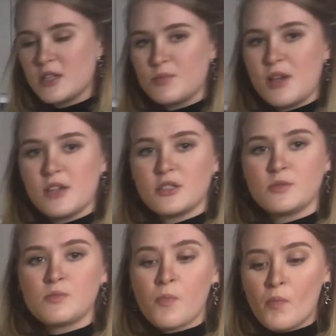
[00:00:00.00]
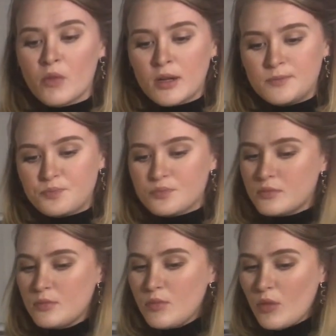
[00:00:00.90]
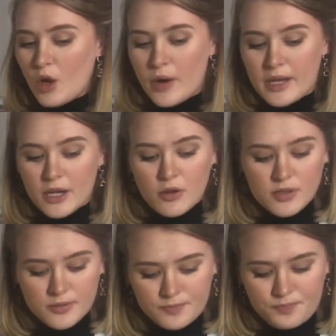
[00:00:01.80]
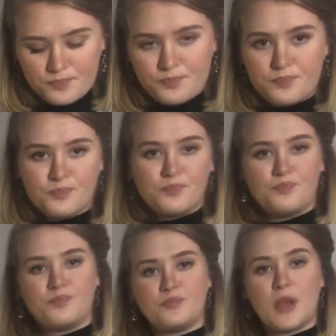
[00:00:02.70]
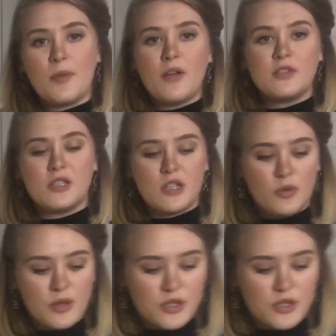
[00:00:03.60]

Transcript: bless, bless. Alright kiddos, I'm off to see the